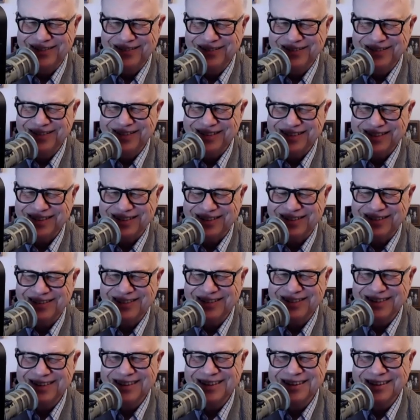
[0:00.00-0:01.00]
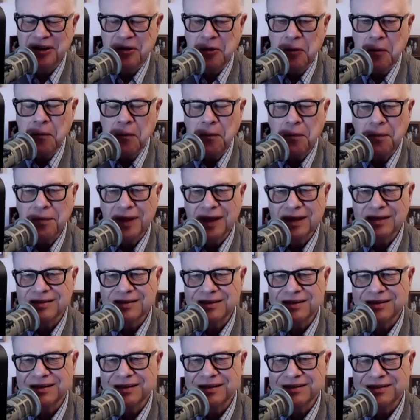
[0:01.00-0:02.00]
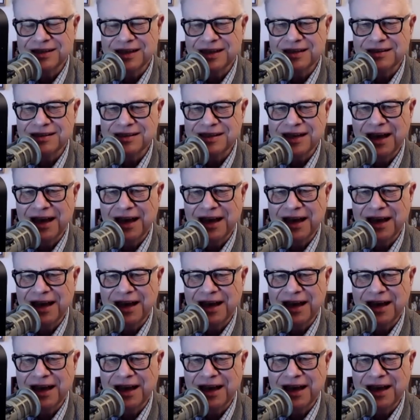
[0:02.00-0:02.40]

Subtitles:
So she says,